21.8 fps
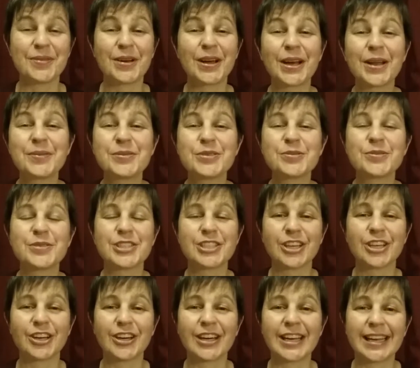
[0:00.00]
My name's
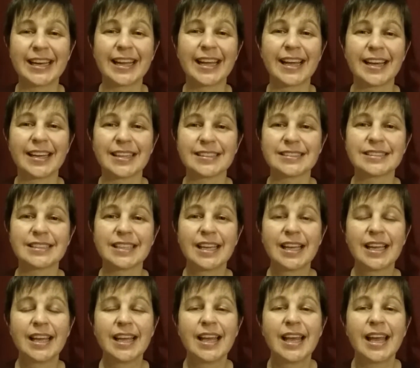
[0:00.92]
Michelle Edhouse
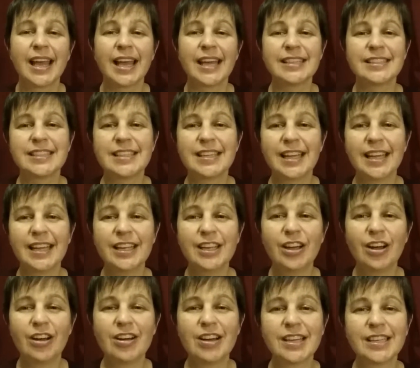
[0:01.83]
and
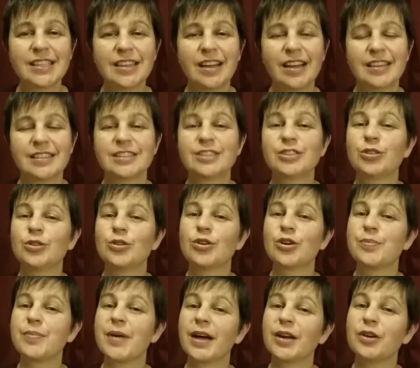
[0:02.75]
today I'd like to
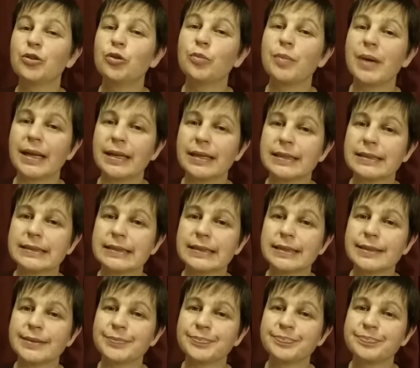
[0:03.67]
talk about
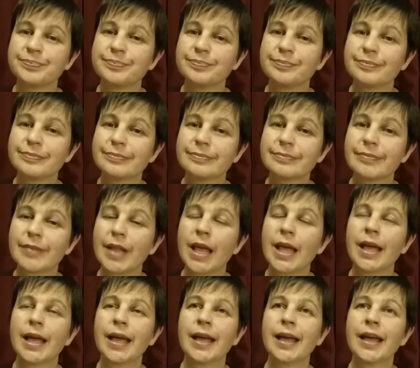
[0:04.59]
normality.
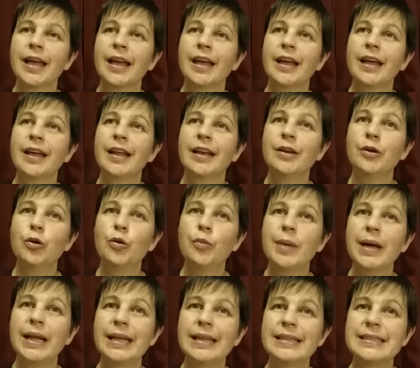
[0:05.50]

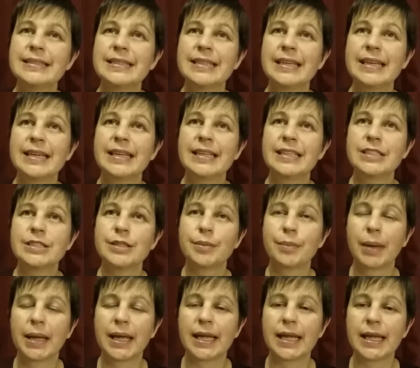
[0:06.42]
Normality to
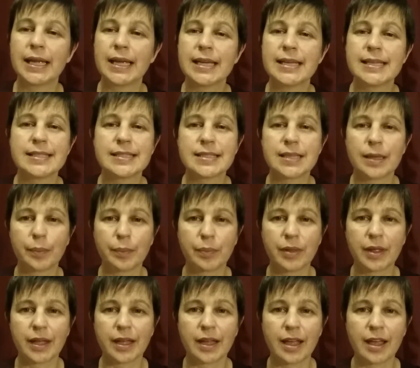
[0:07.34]
me is
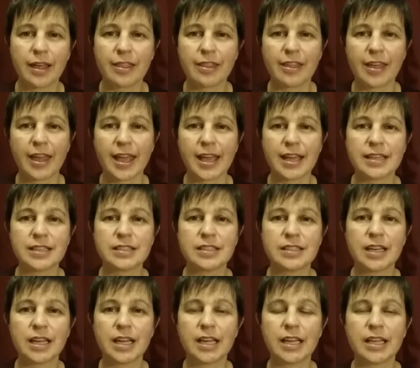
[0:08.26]
something that,
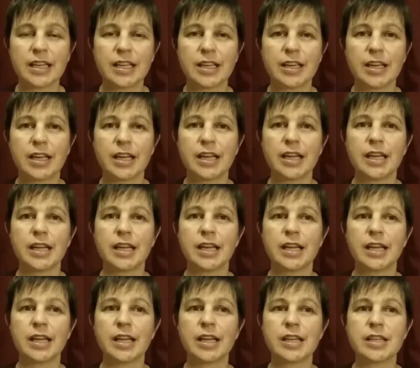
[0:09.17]

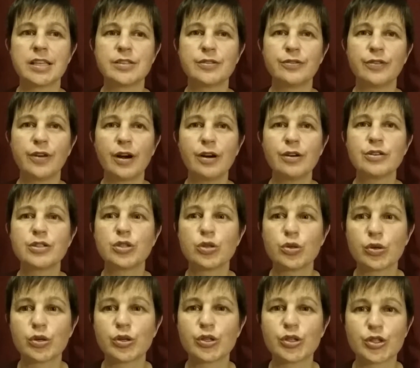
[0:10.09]
as far as
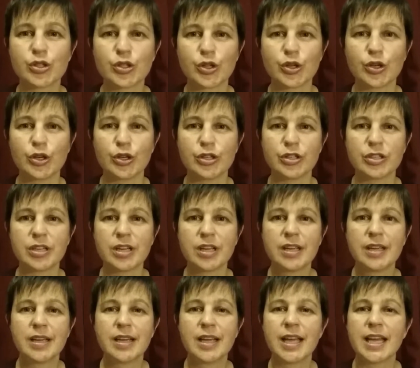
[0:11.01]
you're concerned,
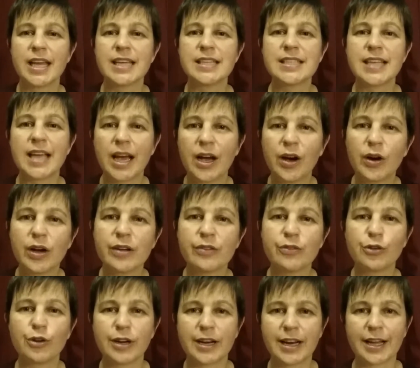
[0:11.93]
is how
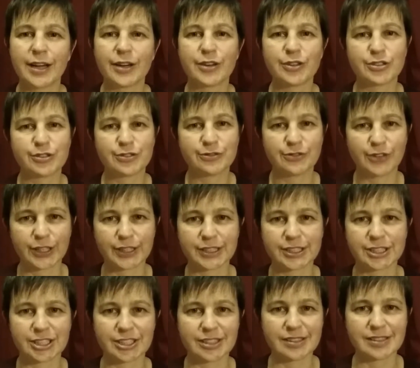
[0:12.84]
everyone else
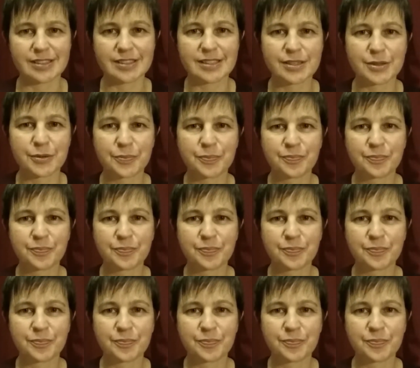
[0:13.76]
functions.